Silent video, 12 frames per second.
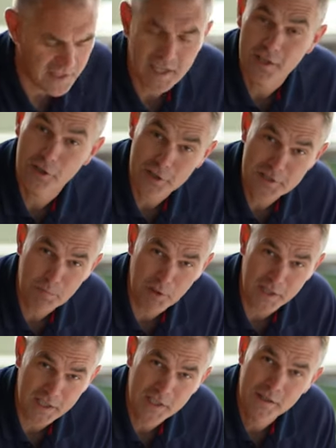It looks
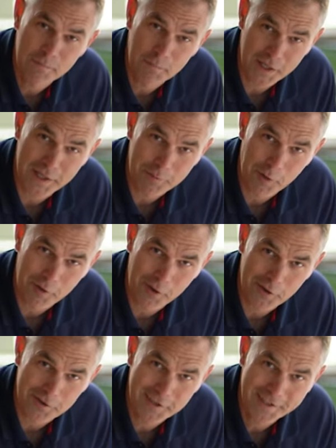pretty, but it won't
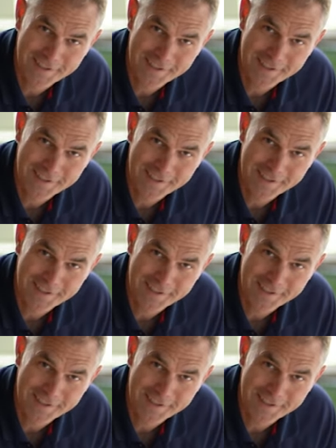hold.